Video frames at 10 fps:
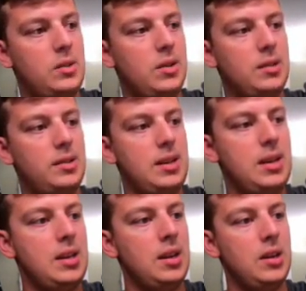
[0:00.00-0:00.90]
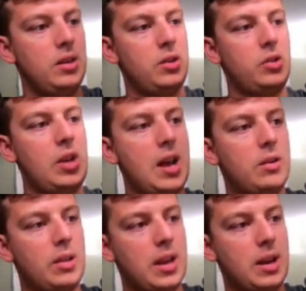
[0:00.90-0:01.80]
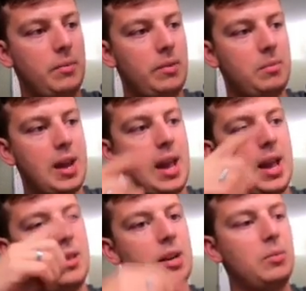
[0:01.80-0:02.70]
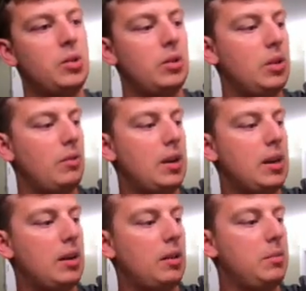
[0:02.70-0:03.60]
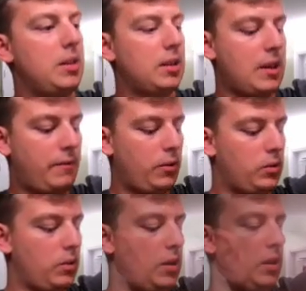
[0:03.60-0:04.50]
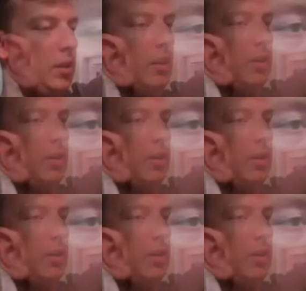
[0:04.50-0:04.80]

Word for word: You can see the shadow like I'm in my hand that I'm showing you right now. Let me take that full screen.